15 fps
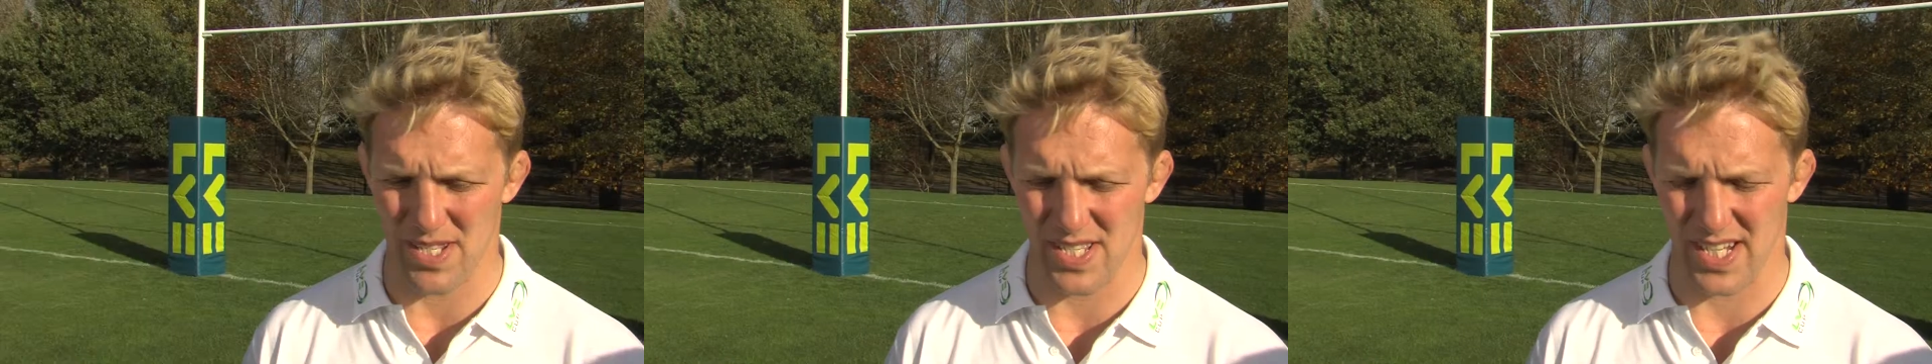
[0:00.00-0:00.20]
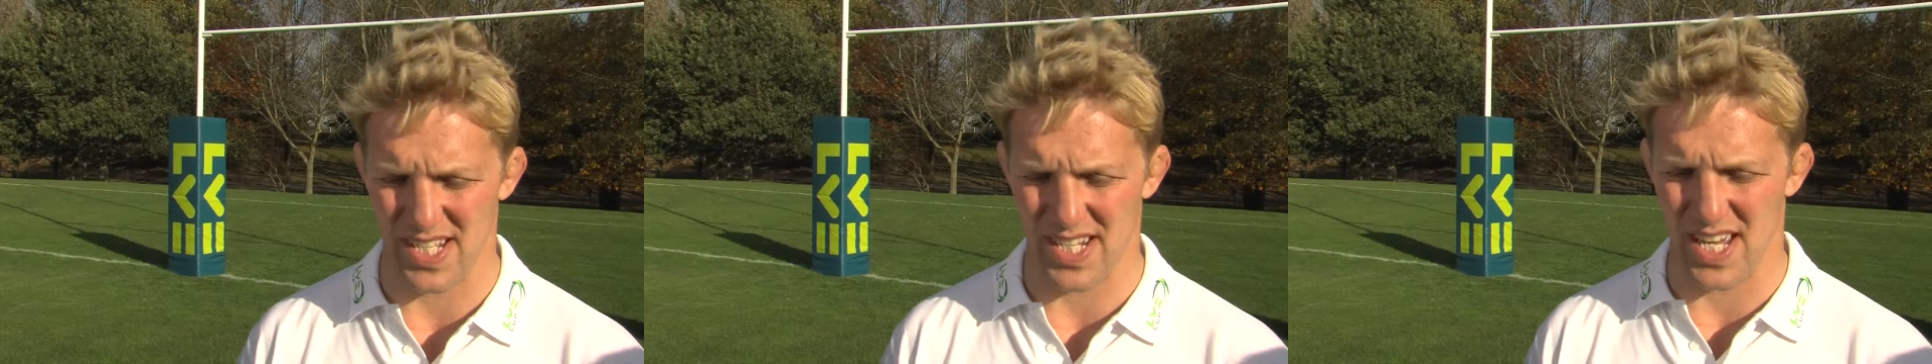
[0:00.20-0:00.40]
the
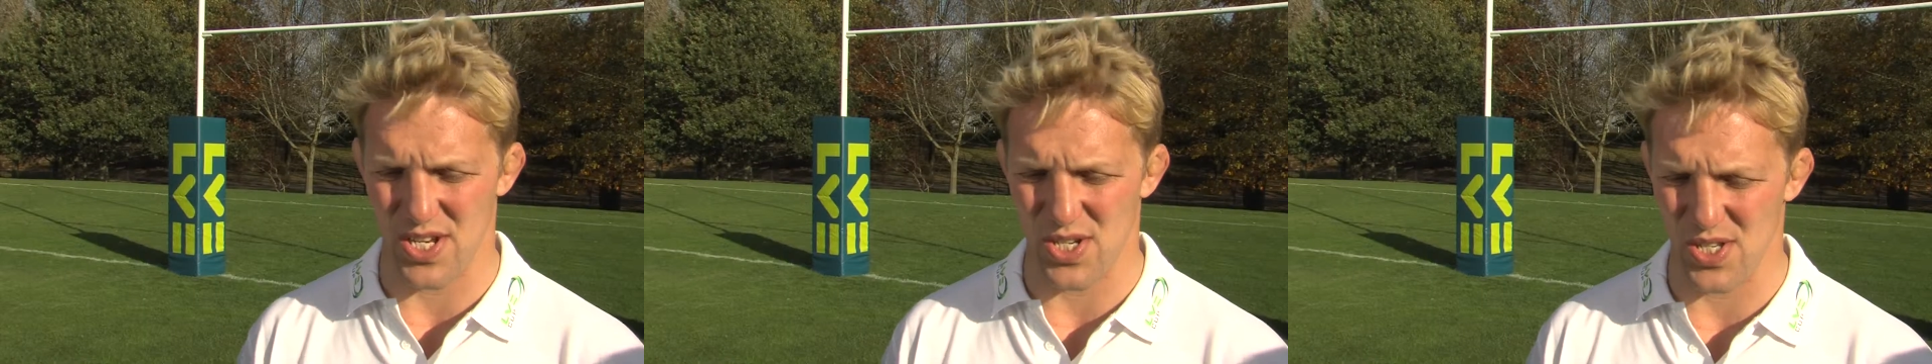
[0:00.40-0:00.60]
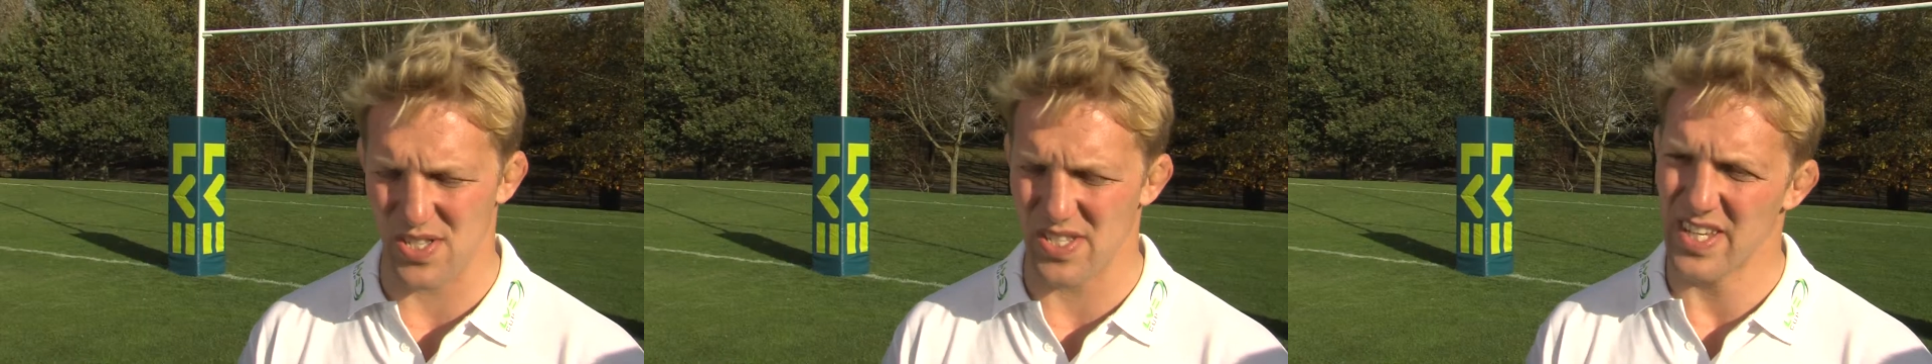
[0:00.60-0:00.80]
Six
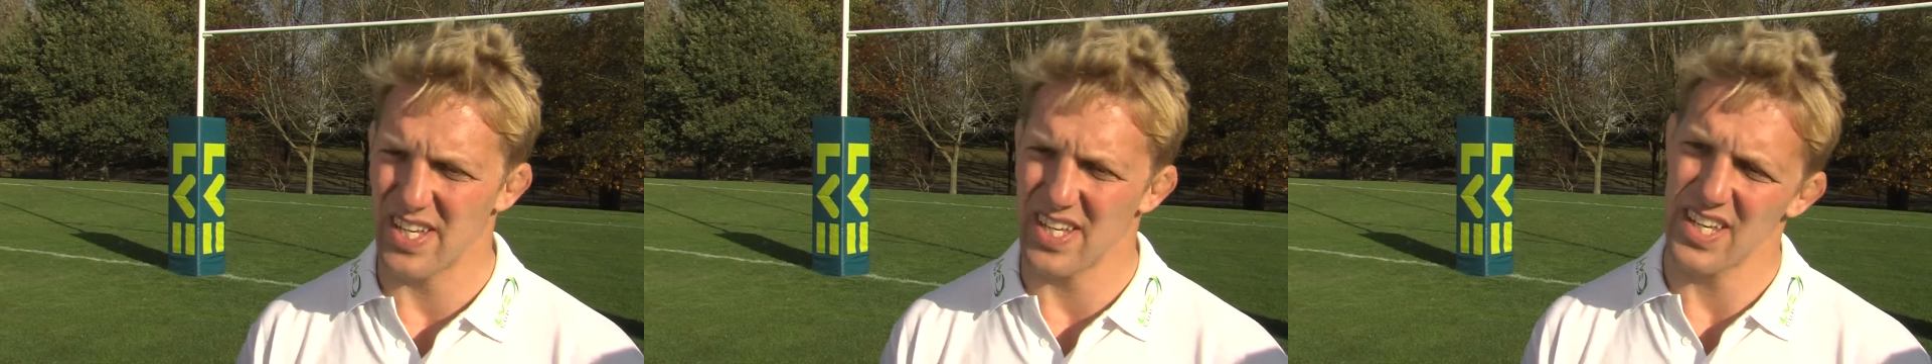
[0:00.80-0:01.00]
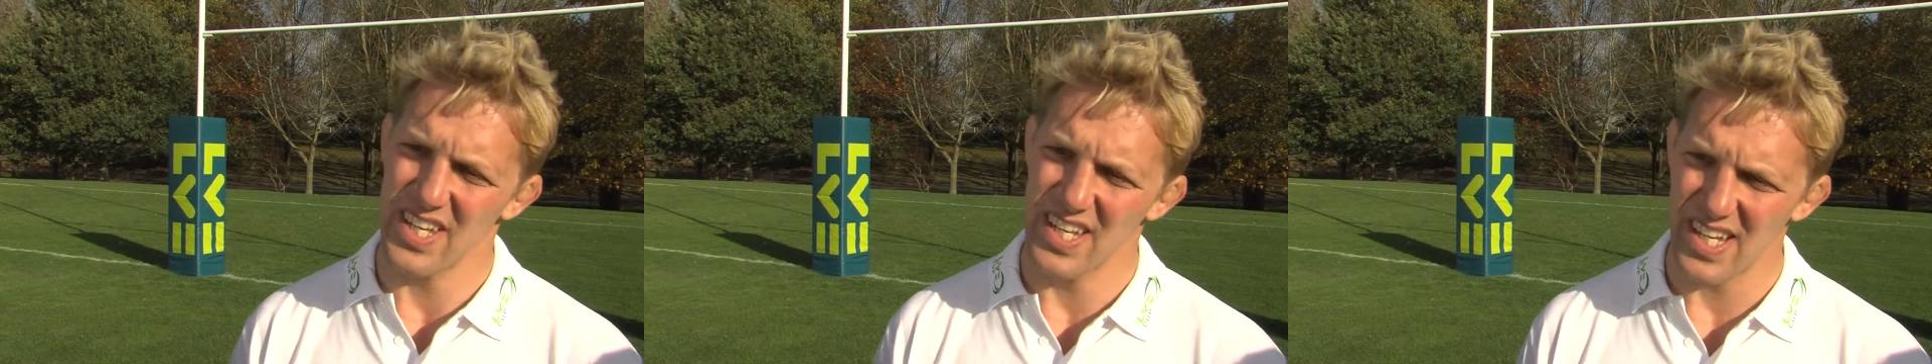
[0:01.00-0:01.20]
Nations
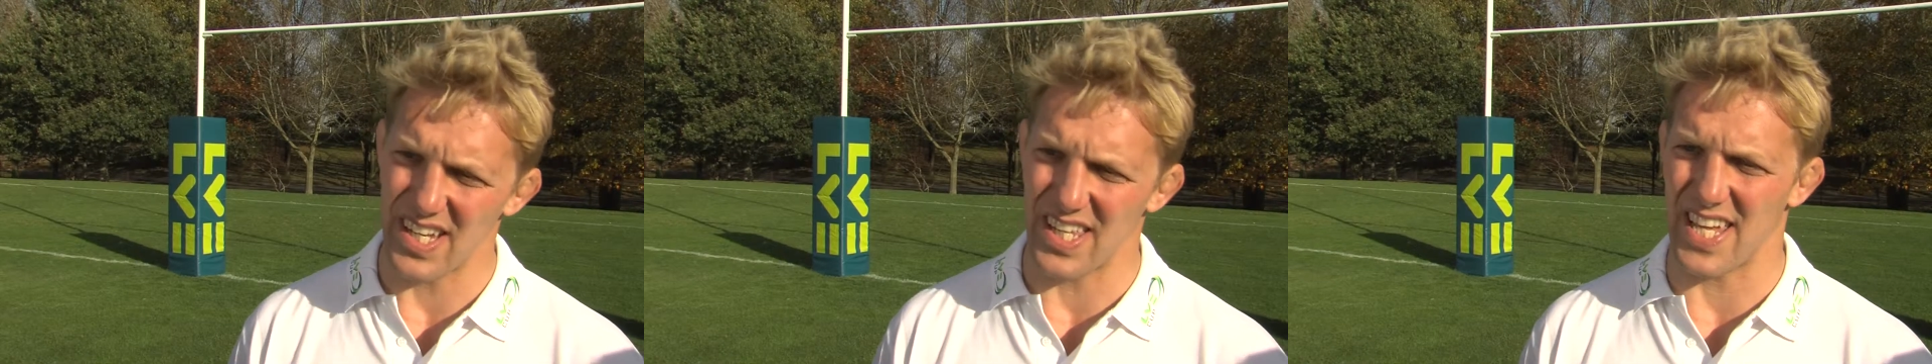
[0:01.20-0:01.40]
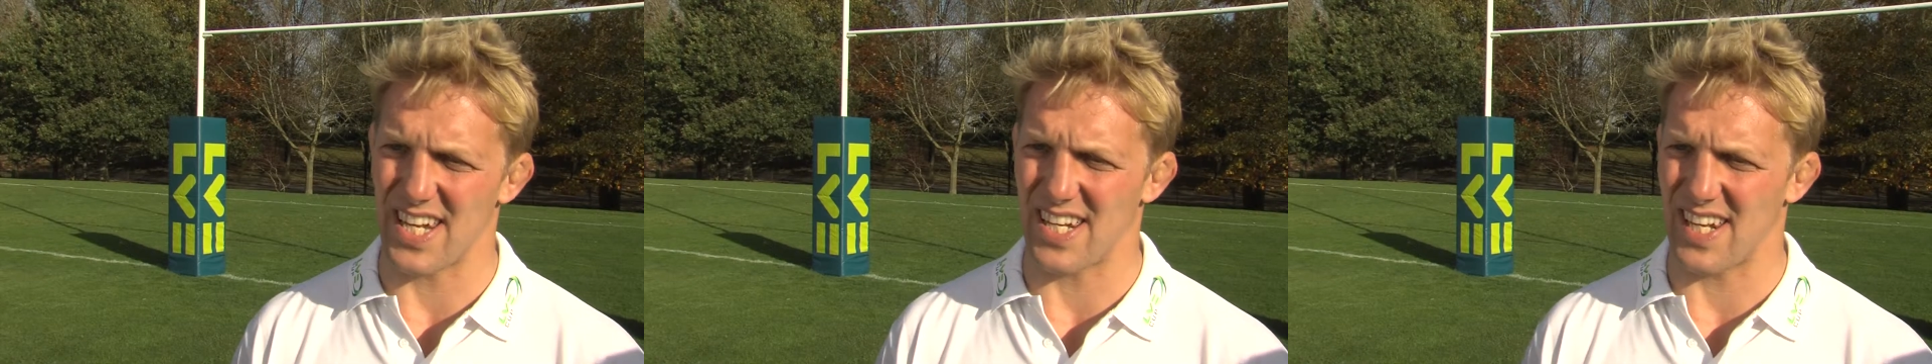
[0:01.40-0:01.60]

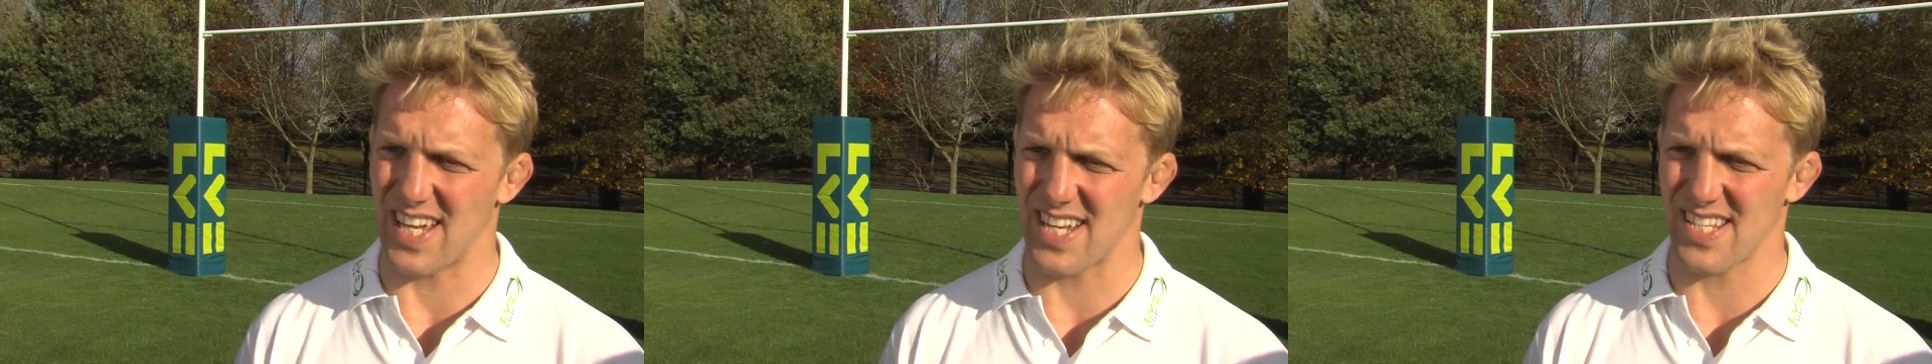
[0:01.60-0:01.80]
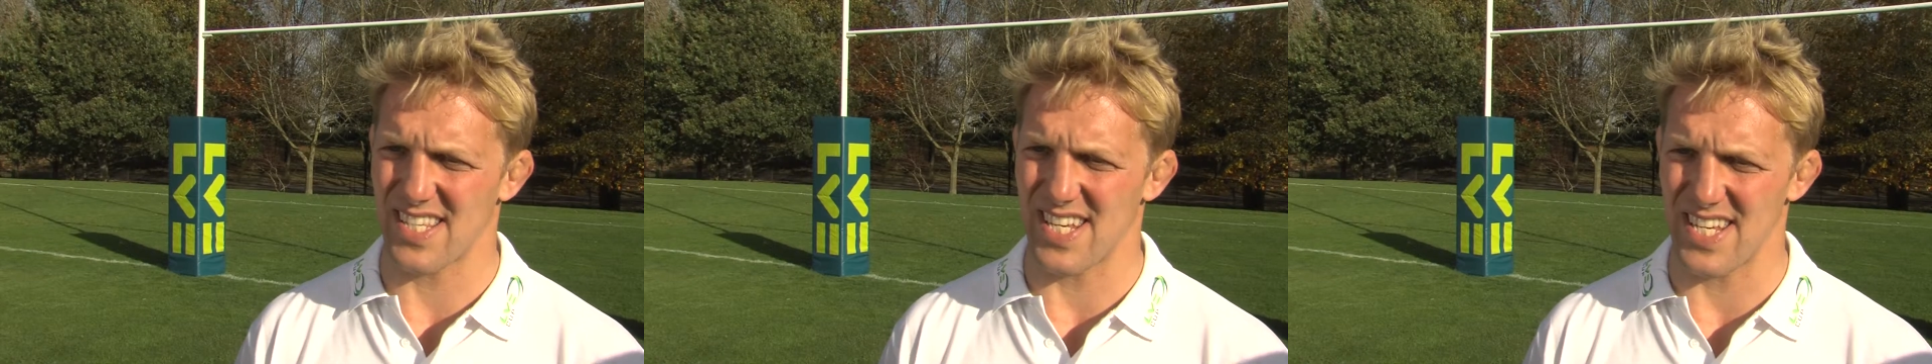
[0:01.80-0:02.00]
at the end of
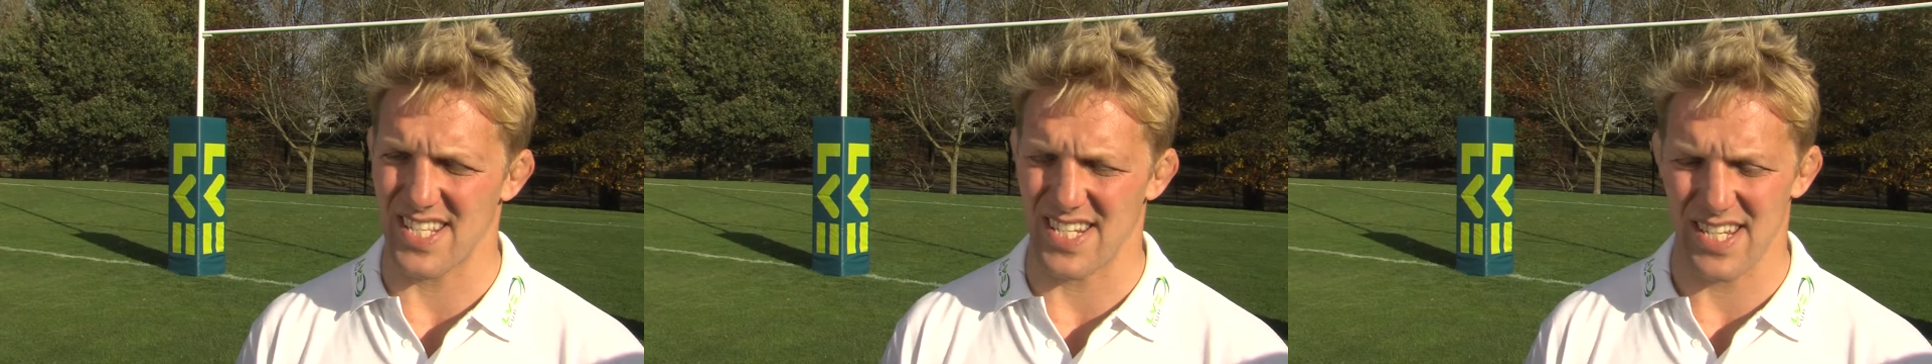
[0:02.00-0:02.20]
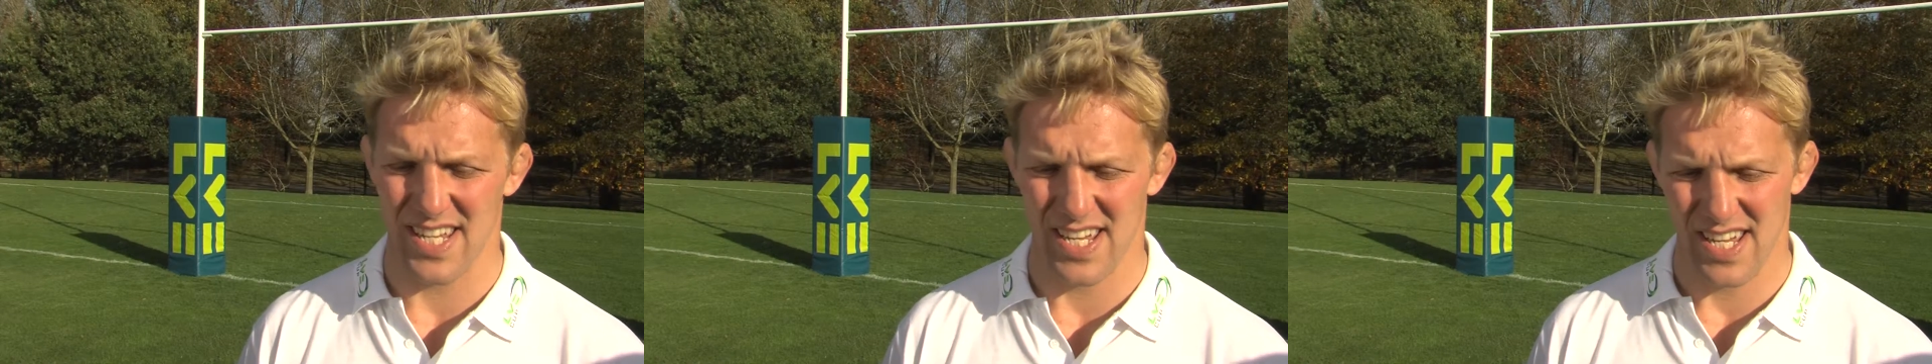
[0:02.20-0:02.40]
last
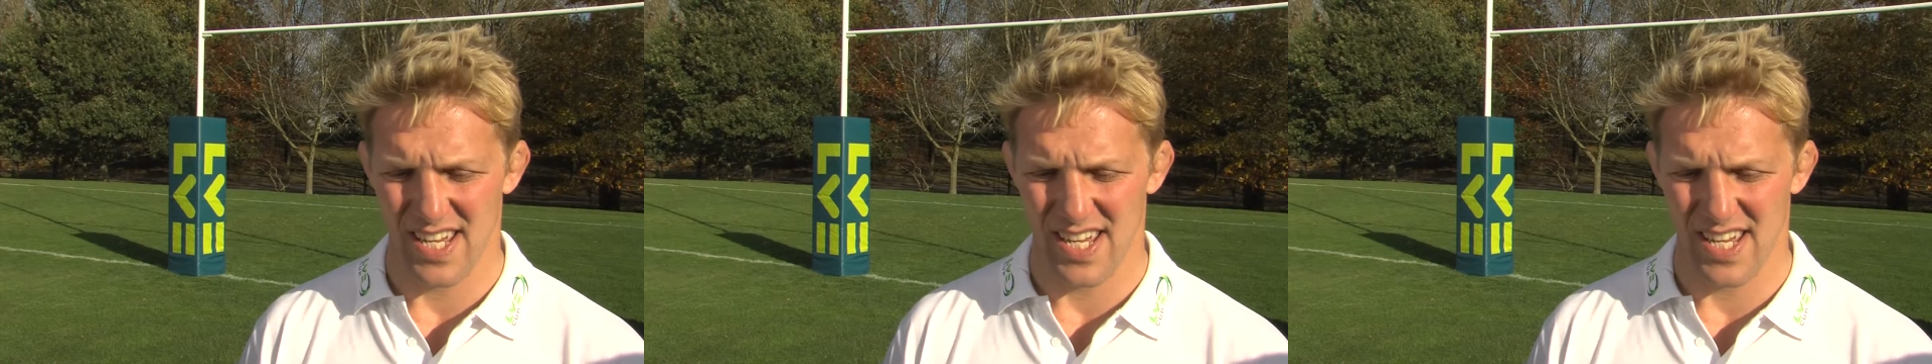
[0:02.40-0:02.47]
season,